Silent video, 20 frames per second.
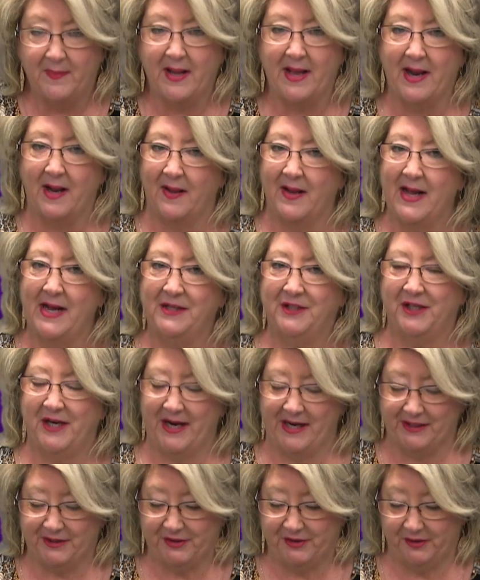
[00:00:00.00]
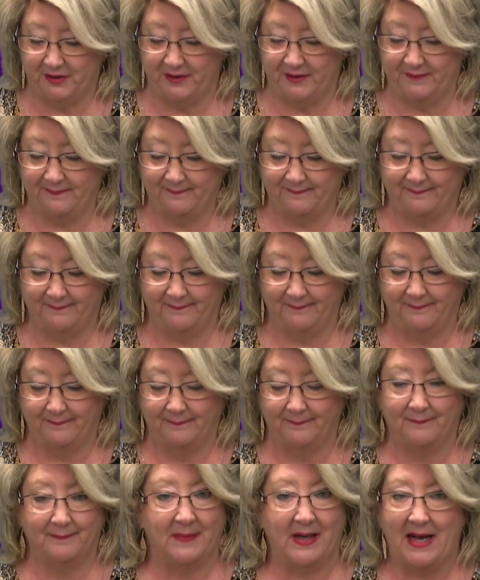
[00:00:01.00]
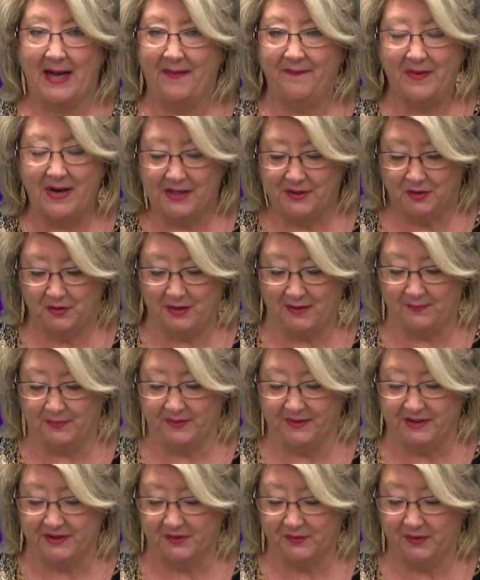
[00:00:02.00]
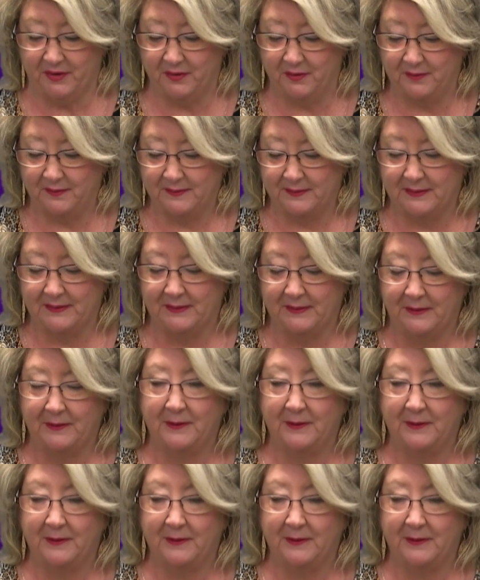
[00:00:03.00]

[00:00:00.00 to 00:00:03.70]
And Elijah answered, I've not troubled Israel.